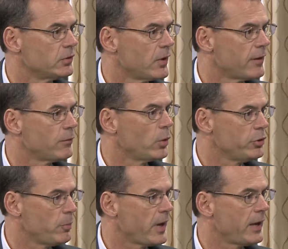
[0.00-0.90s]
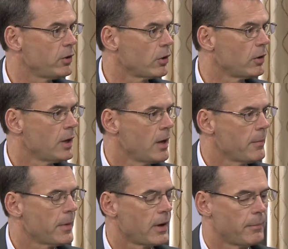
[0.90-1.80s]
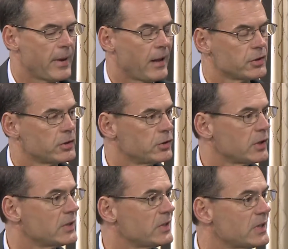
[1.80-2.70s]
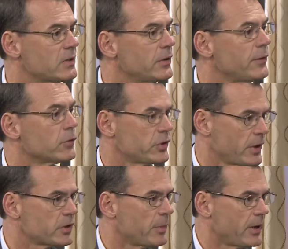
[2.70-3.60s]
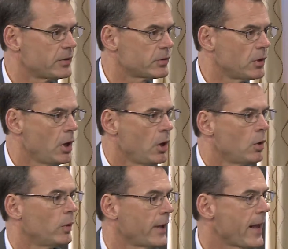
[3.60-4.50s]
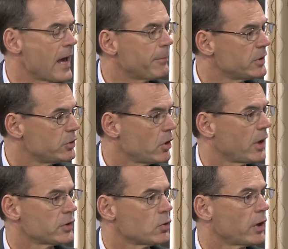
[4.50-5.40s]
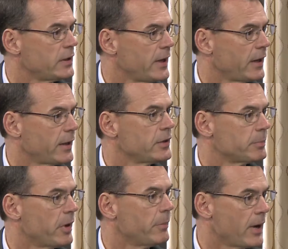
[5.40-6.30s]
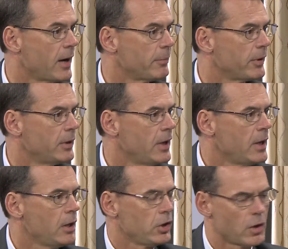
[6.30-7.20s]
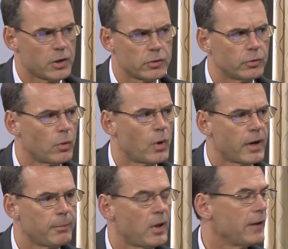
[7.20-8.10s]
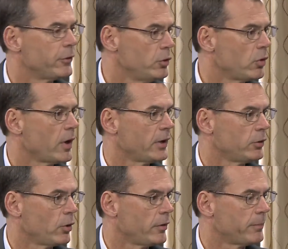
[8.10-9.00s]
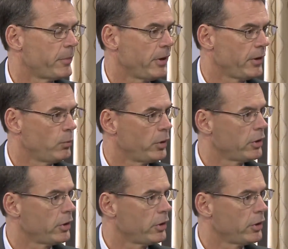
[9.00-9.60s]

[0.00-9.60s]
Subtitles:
love when you pay your balances consistently for 6 months. When that happens, your credit score can take a nice bump up. You also don't want to apply for new credit during the period where